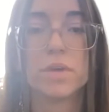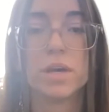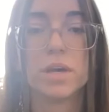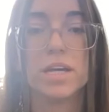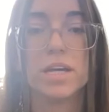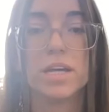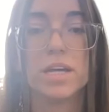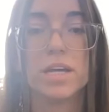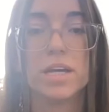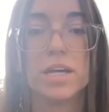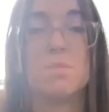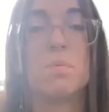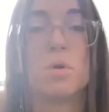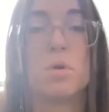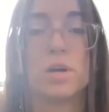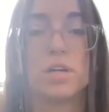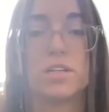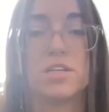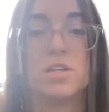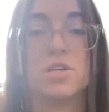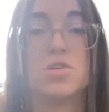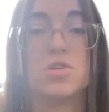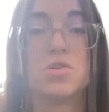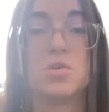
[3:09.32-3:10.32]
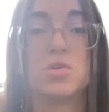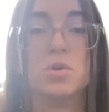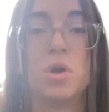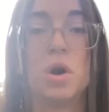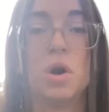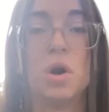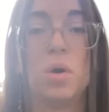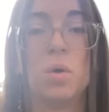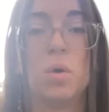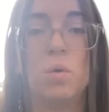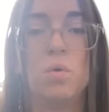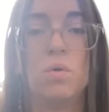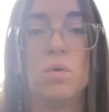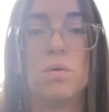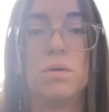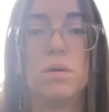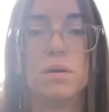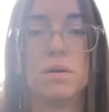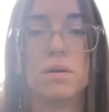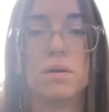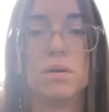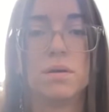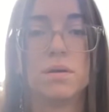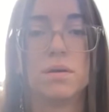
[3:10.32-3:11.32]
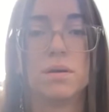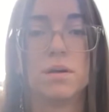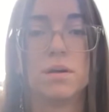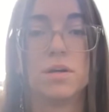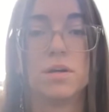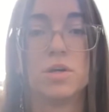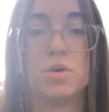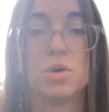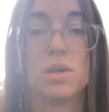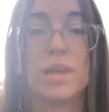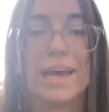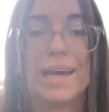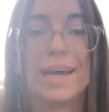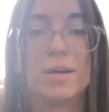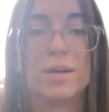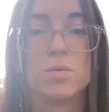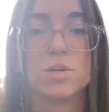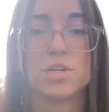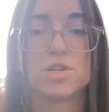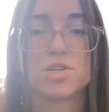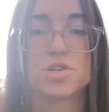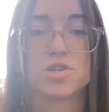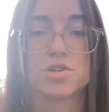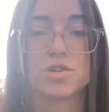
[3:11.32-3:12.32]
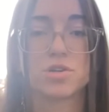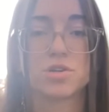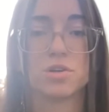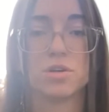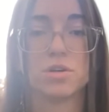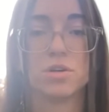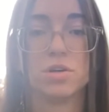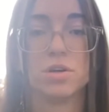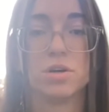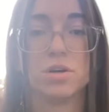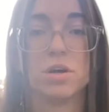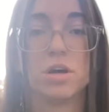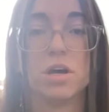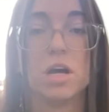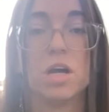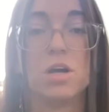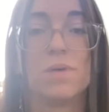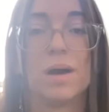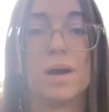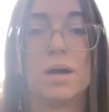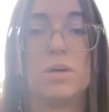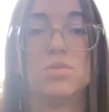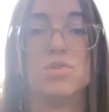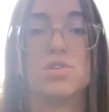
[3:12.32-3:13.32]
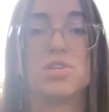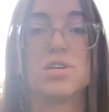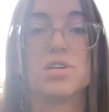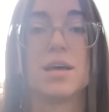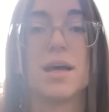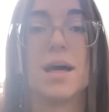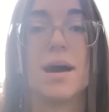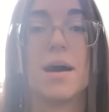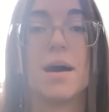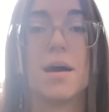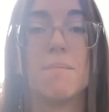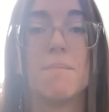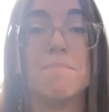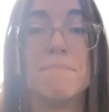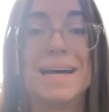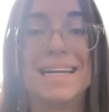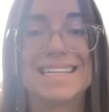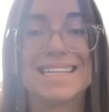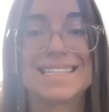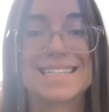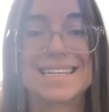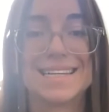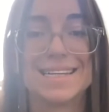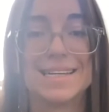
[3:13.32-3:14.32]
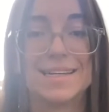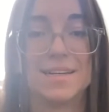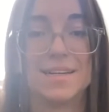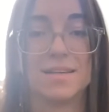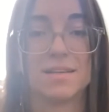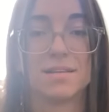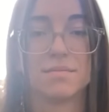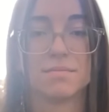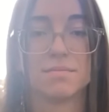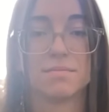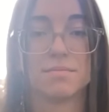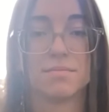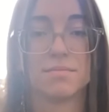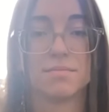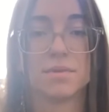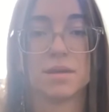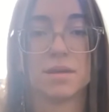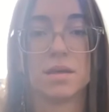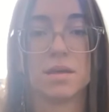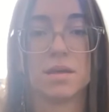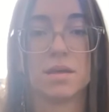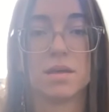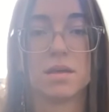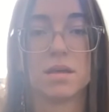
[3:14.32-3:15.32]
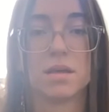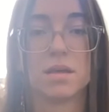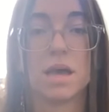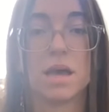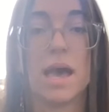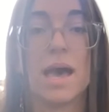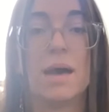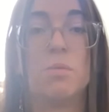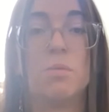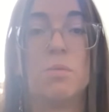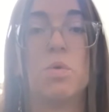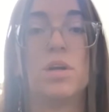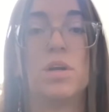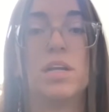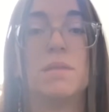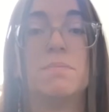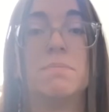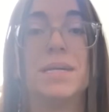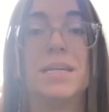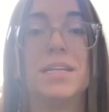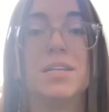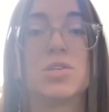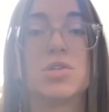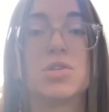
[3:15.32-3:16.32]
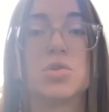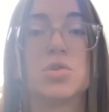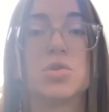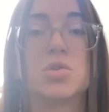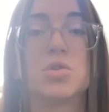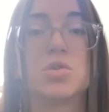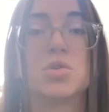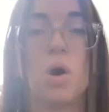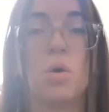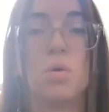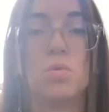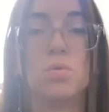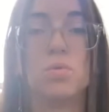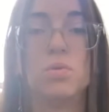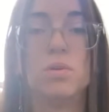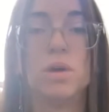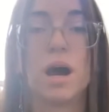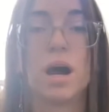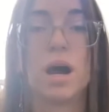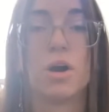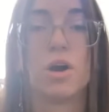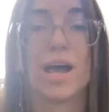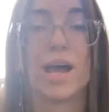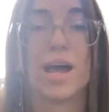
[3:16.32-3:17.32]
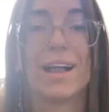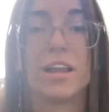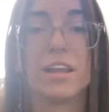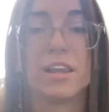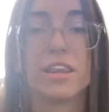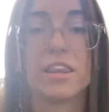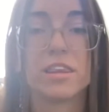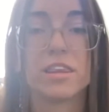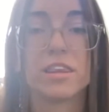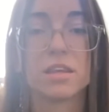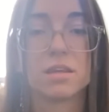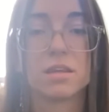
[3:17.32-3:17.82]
it's important to know your language around medicine and what it means to own our health